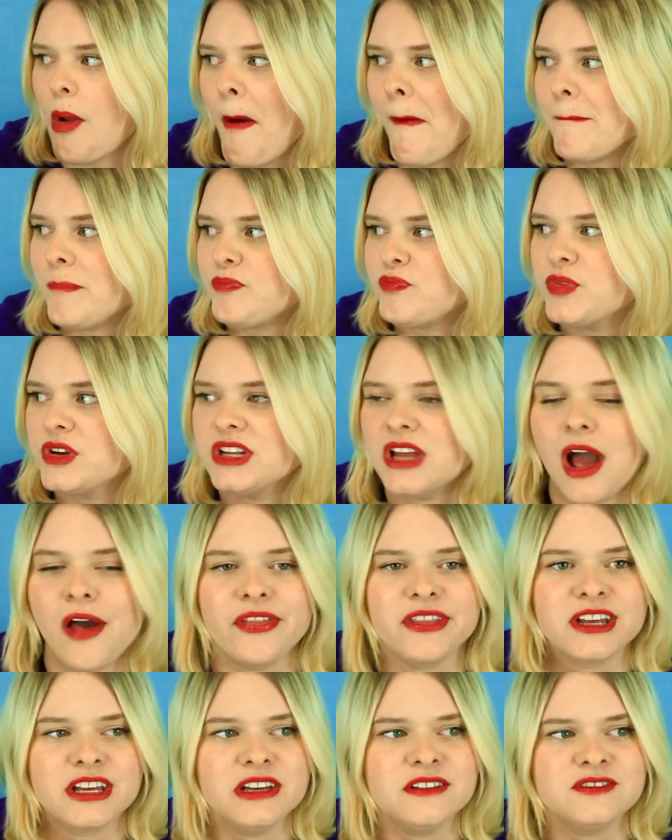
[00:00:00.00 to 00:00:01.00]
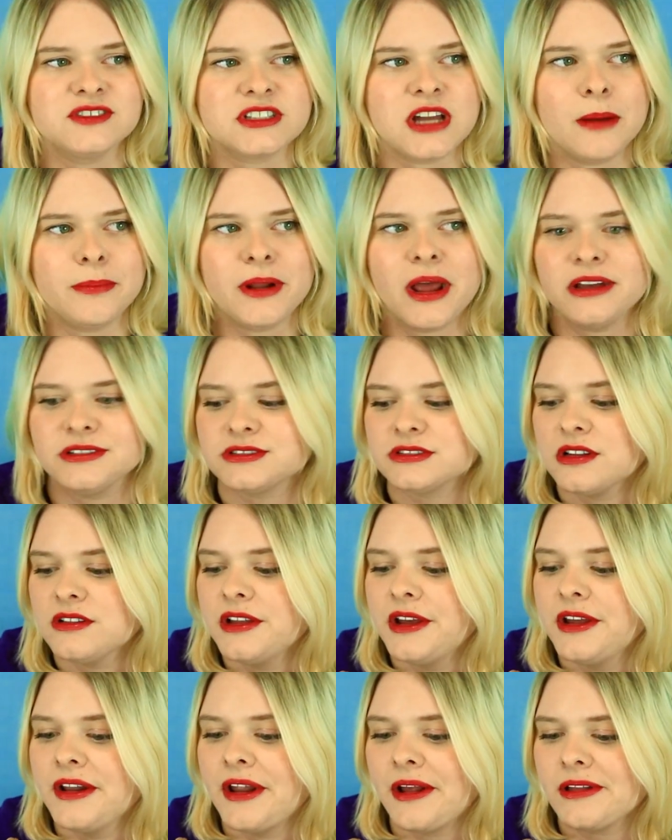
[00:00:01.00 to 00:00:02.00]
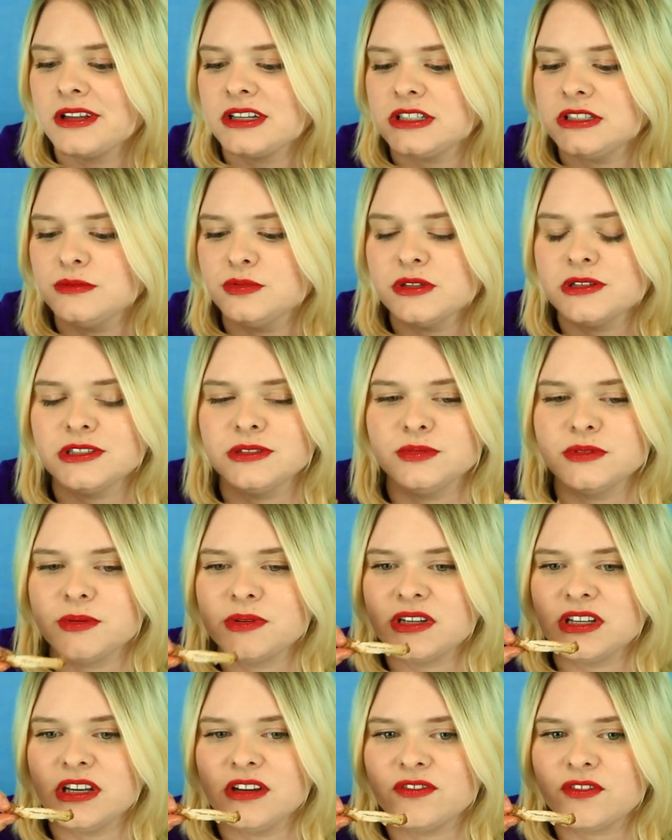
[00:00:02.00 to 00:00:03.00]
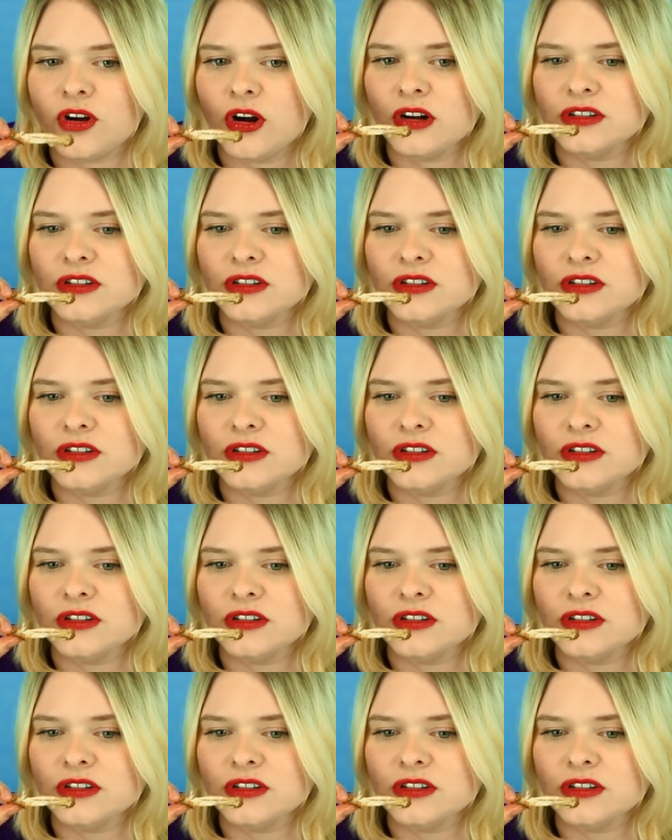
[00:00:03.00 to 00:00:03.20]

But yeah, the gifts kept escalating. Like he'd bring me gift cards.